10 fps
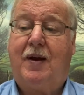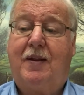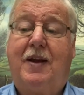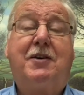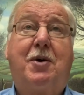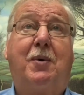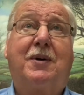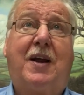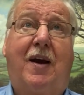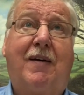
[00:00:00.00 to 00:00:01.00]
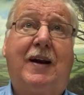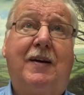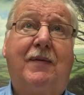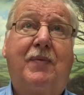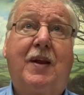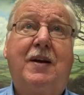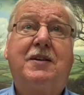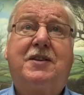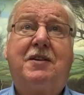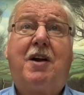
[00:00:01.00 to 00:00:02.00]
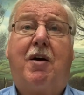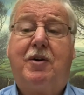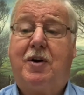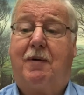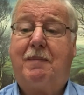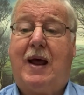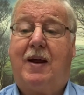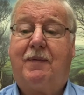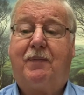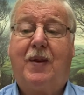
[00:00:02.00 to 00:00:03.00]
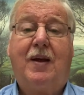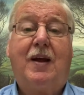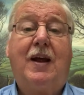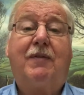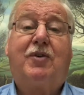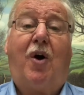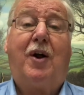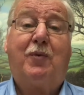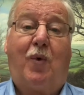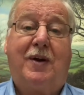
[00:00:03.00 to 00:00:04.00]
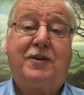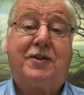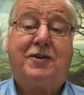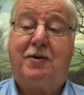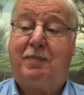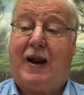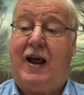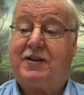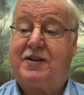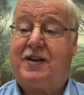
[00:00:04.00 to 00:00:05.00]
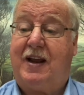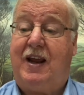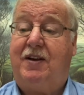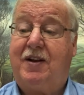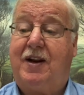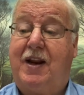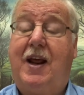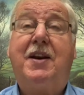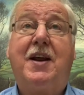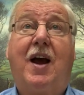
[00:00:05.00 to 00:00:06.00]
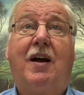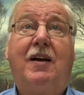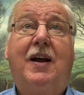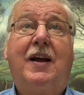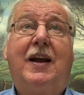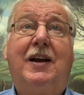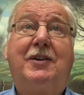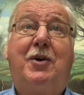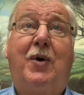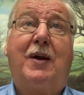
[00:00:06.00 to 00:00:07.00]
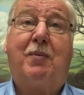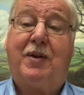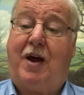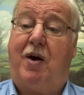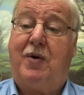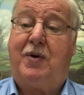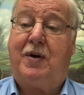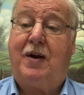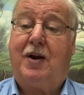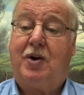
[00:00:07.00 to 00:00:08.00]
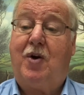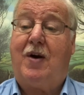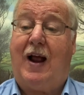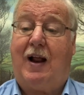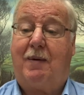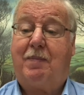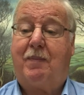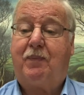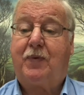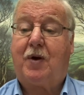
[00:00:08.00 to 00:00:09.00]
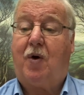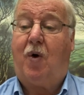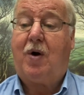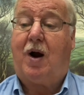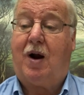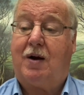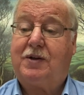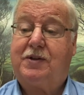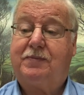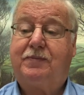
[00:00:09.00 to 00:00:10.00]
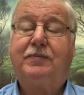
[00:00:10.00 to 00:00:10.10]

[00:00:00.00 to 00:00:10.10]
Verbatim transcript: They told Carey, Sit down, young man. If God wants to bless the heathen in India, He'll do it without your help or ours.